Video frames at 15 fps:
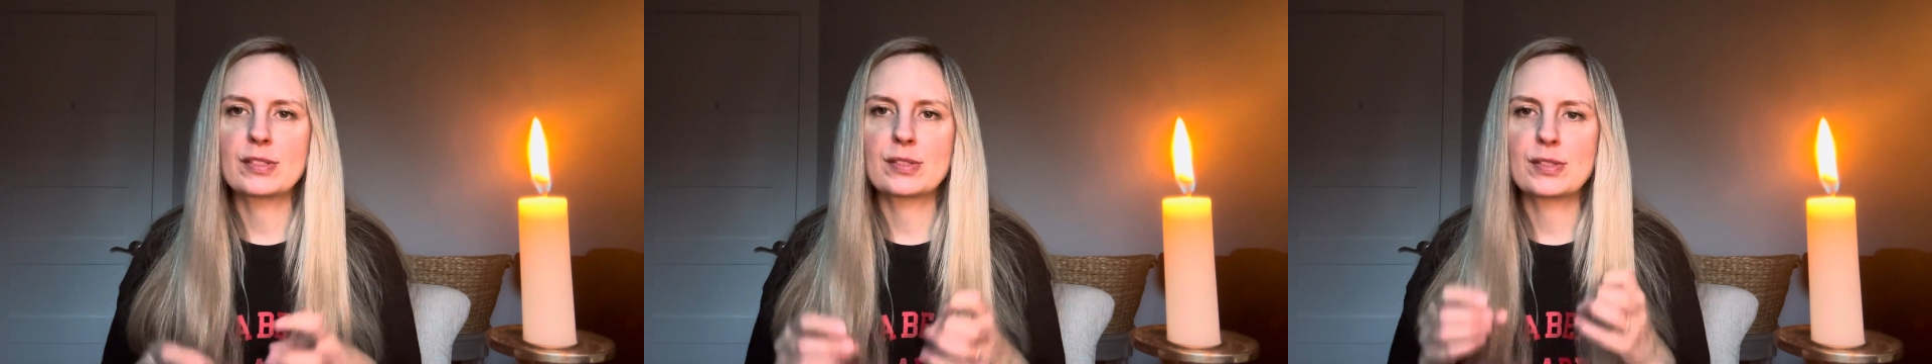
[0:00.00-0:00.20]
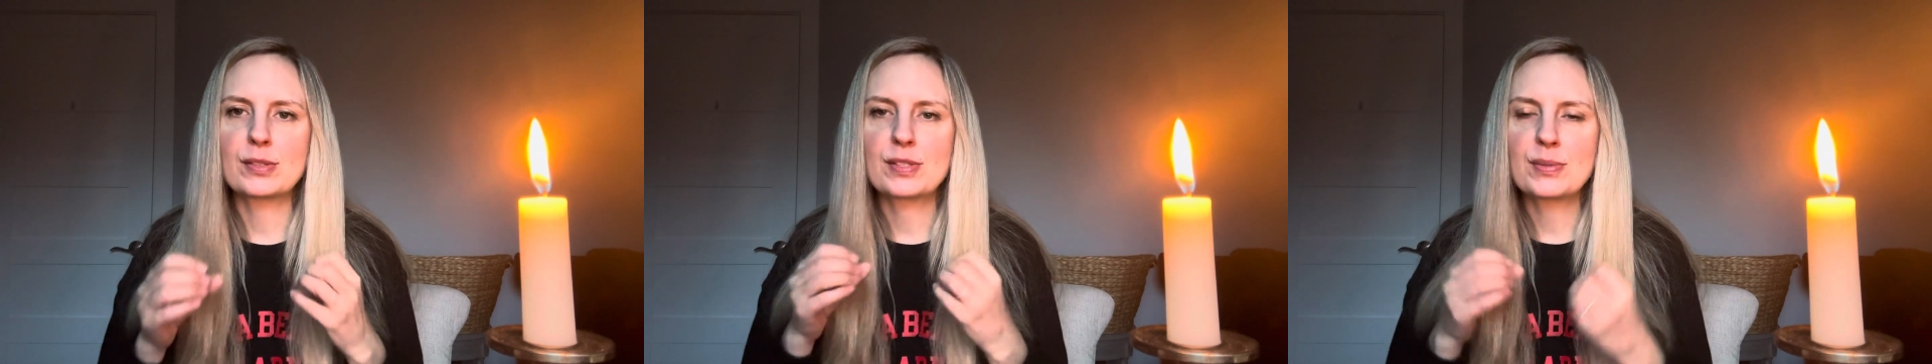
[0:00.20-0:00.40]

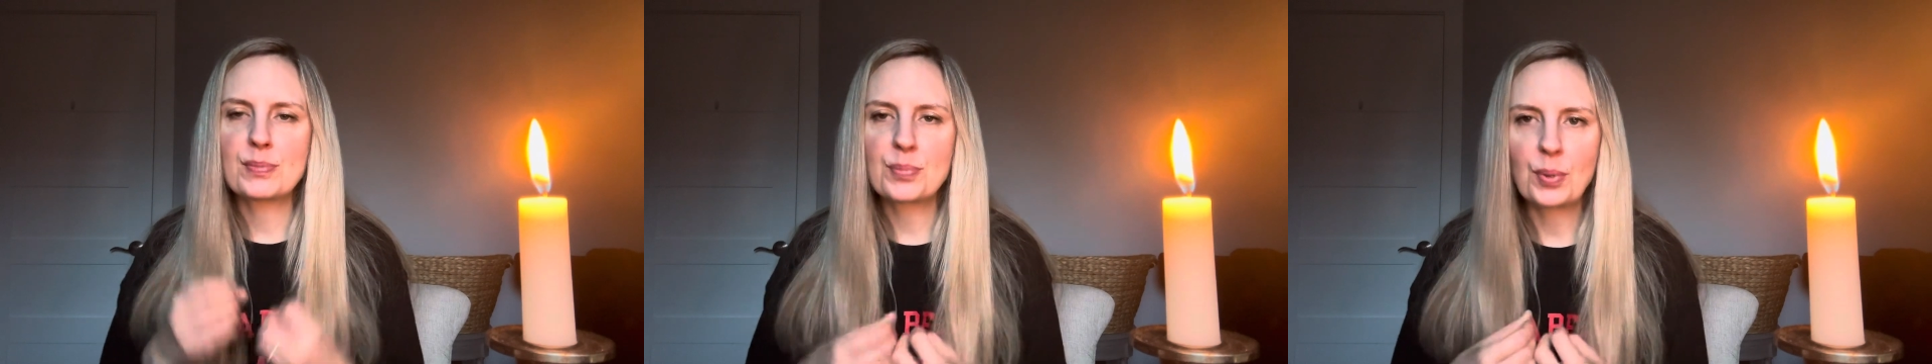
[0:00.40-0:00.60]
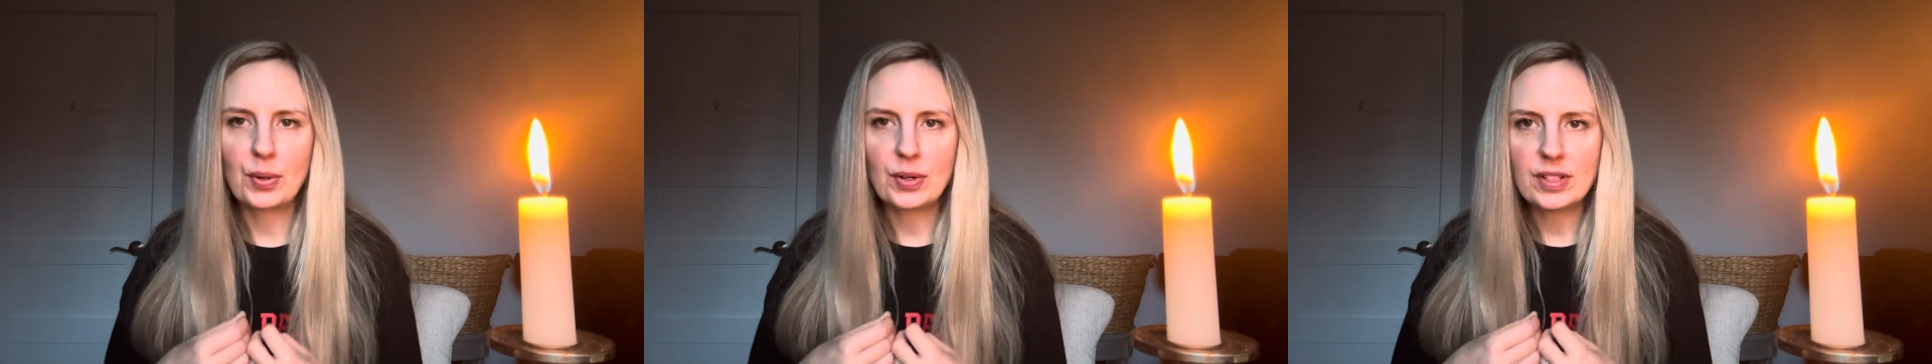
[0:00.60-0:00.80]
So it's
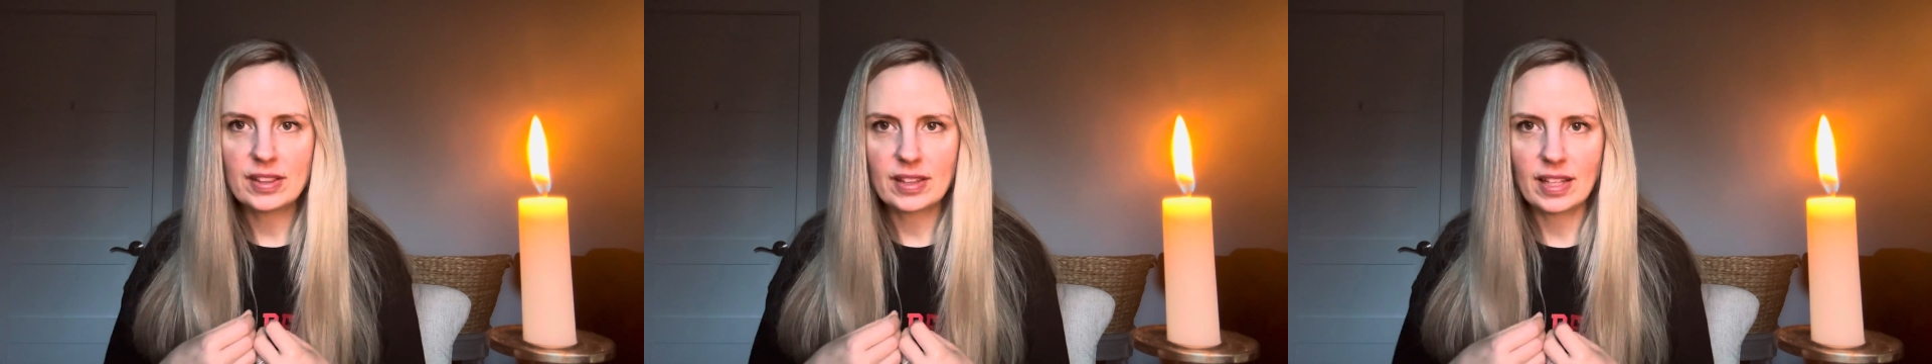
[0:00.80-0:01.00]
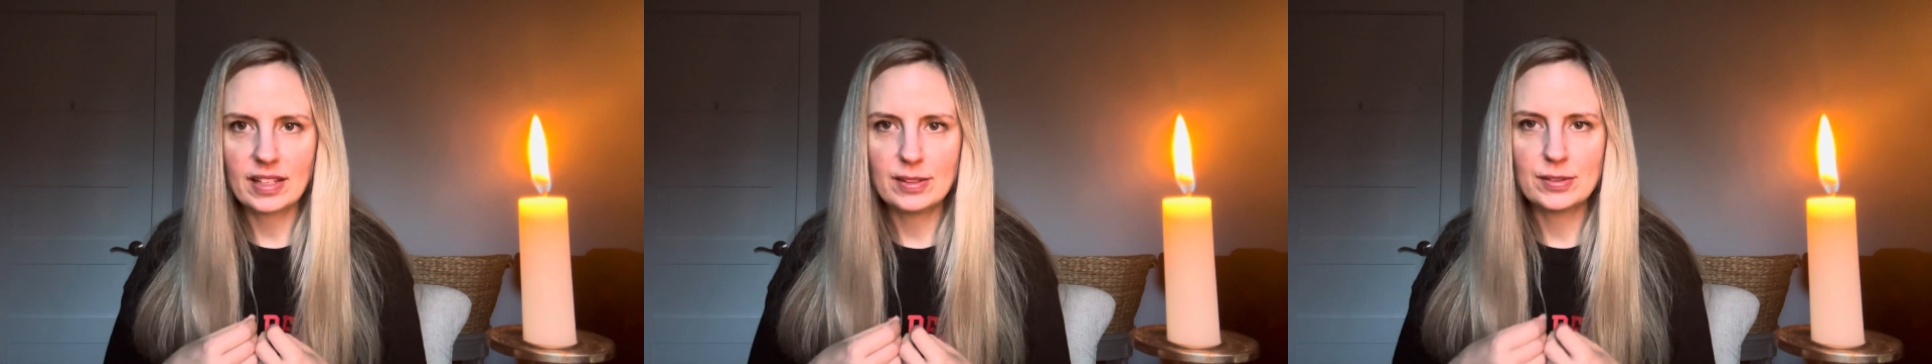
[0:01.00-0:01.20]
important
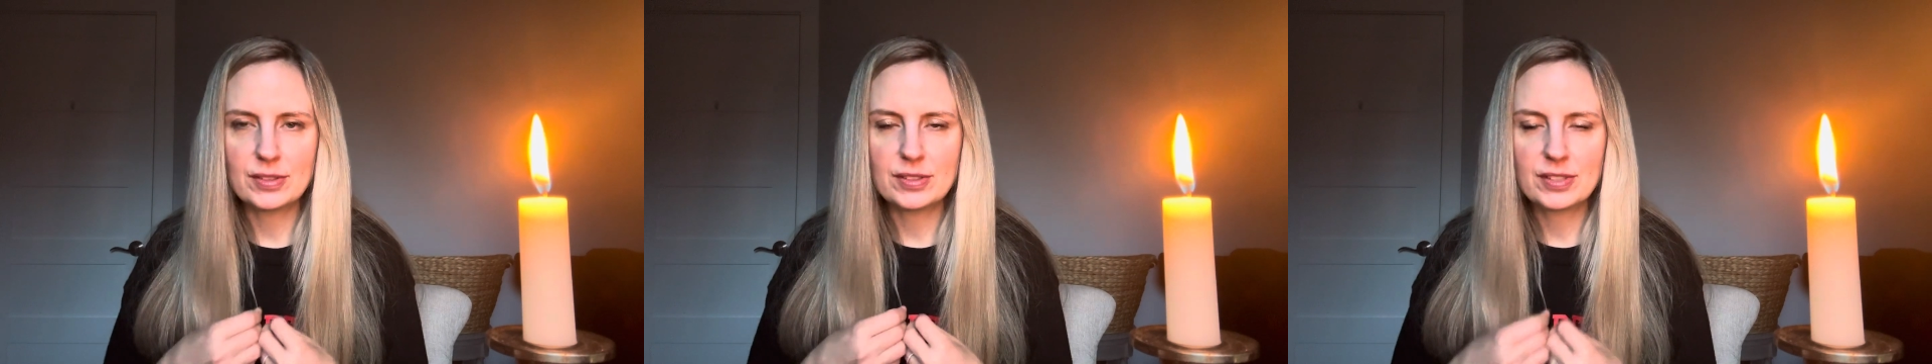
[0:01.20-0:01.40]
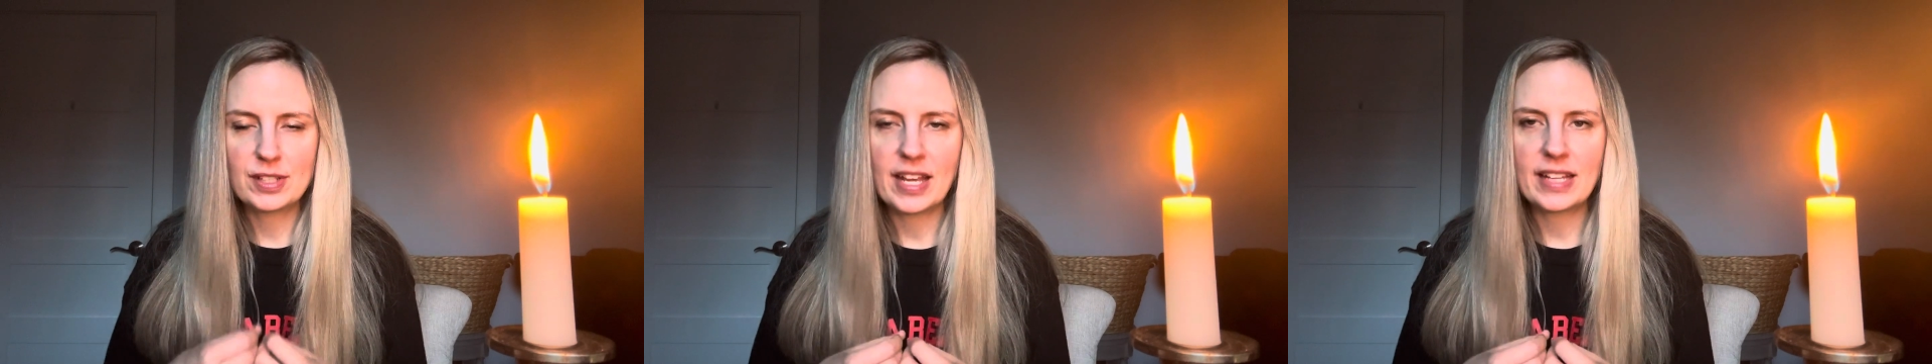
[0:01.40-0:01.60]
that you
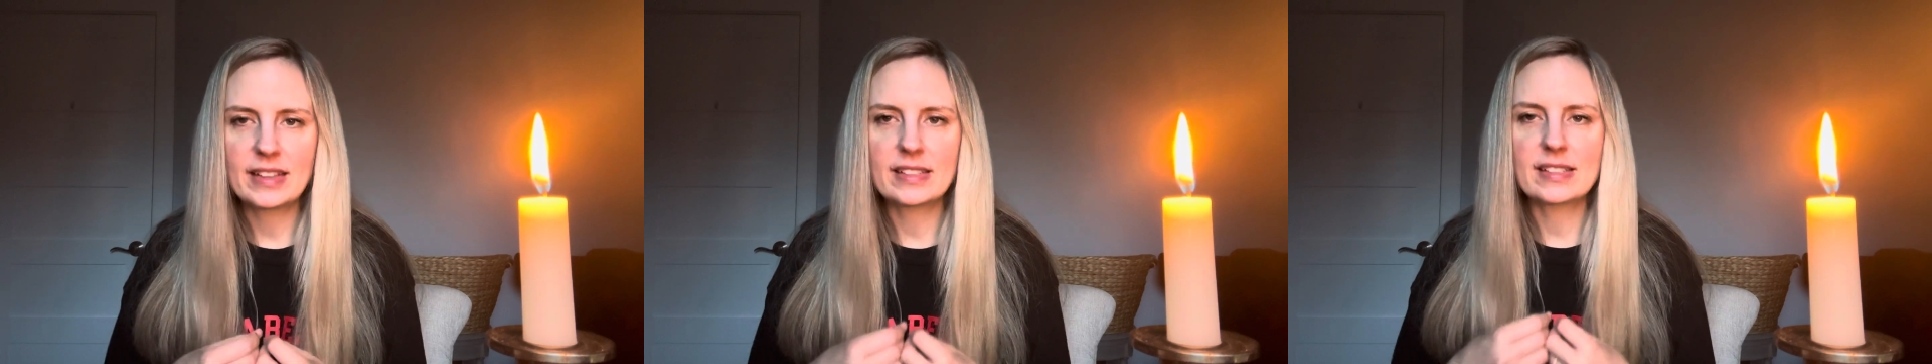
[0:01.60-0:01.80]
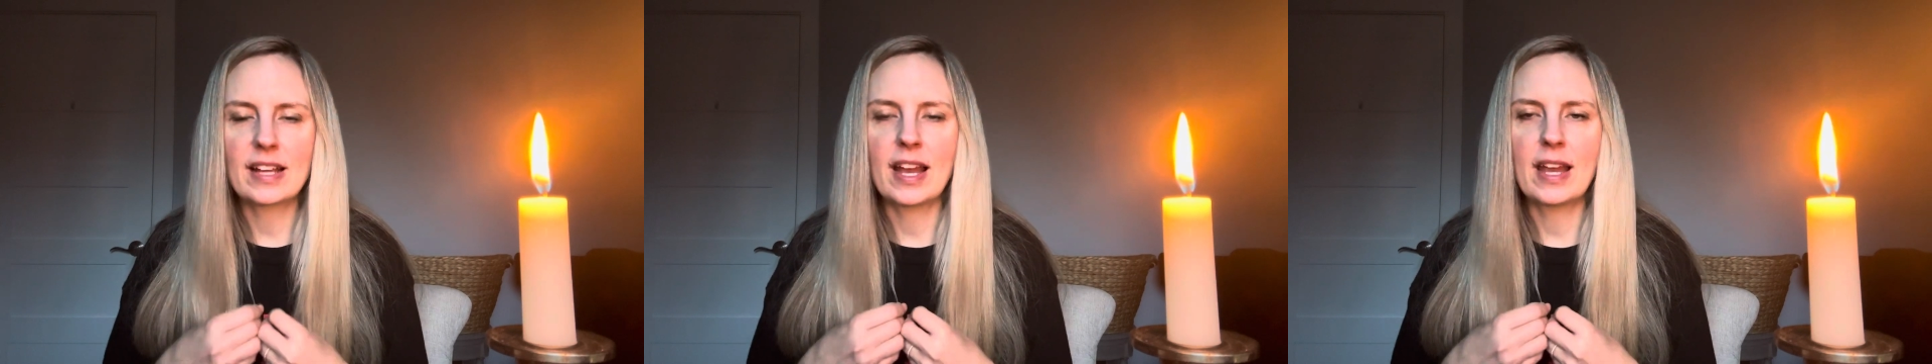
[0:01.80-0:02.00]
take
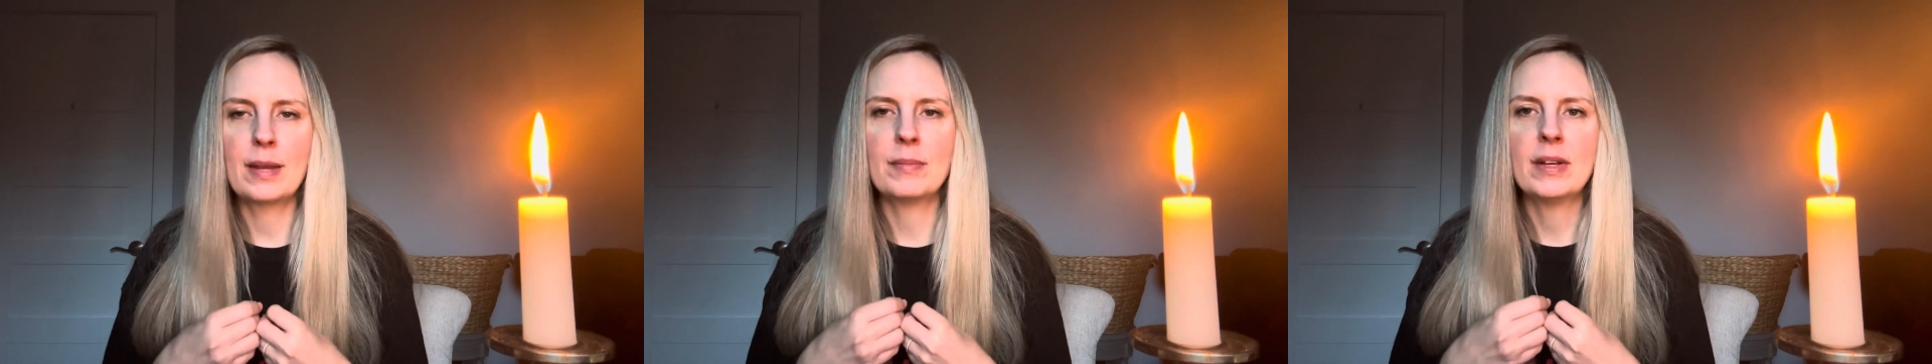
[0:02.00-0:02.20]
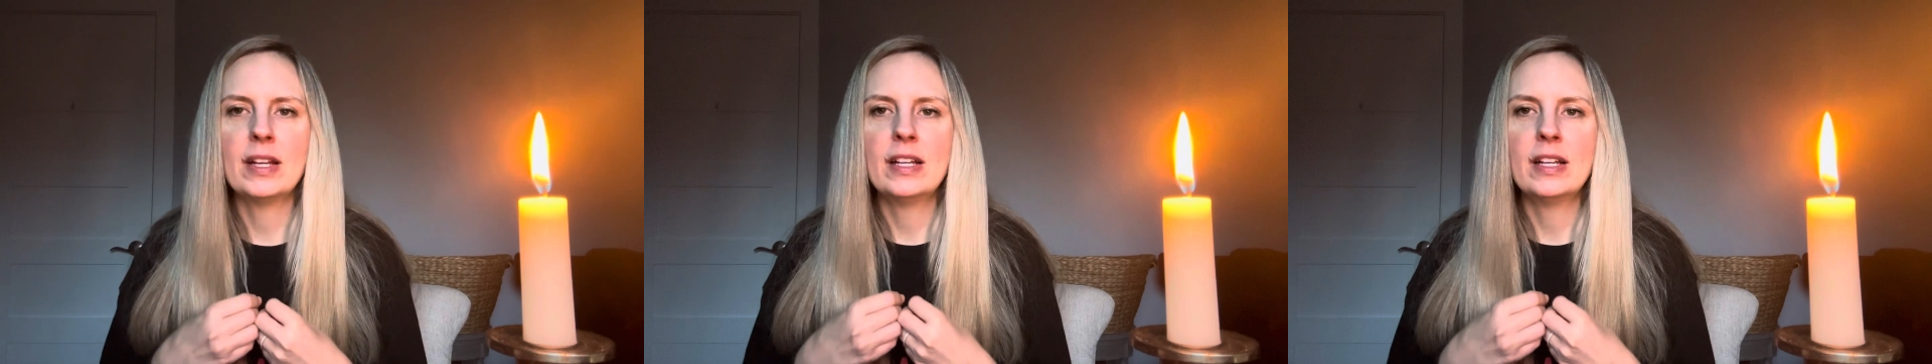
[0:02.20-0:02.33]
the time